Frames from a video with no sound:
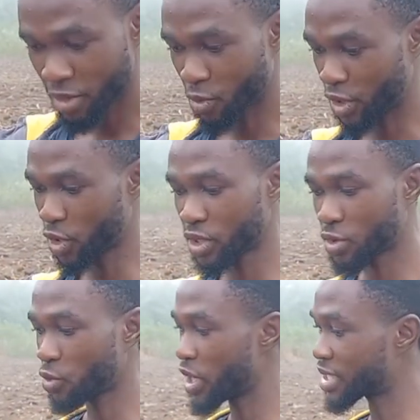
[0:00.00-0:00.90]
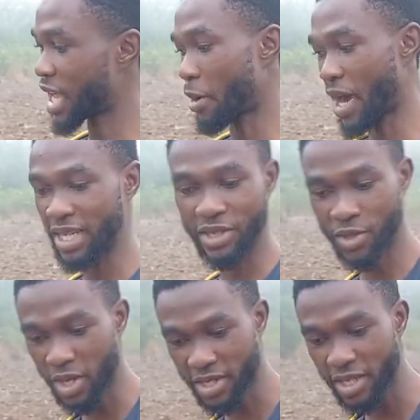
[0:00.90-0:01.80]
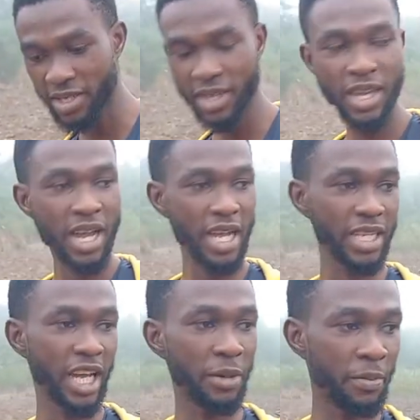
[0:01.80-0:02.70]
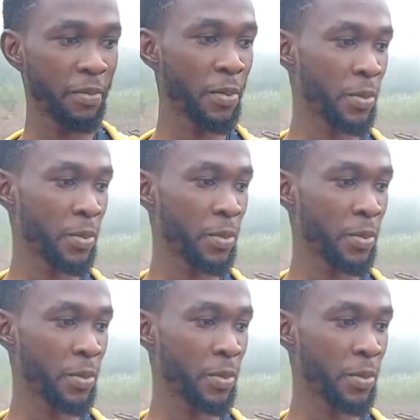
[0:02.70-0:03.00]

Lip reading: We don't waste our resources. And